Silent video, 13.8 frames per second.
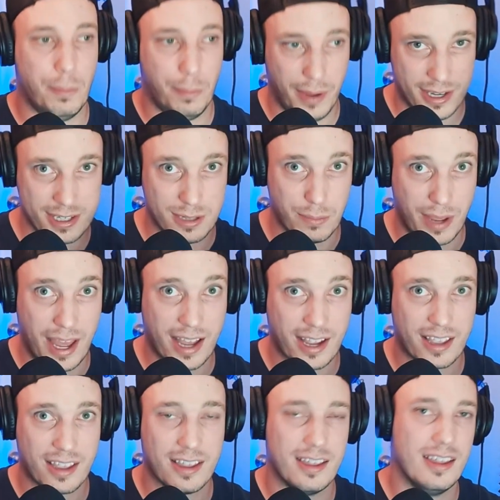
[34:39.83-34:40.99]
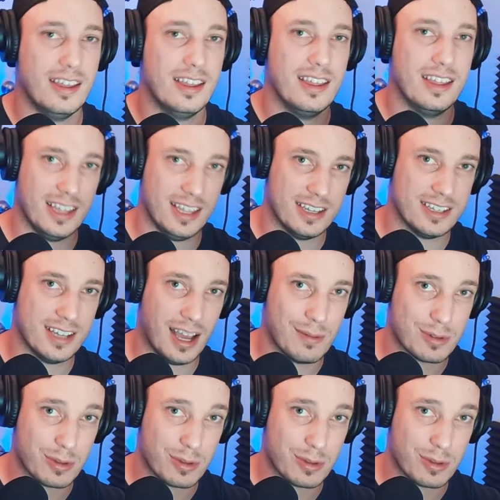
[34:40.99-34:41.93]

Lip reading: pays it back in time.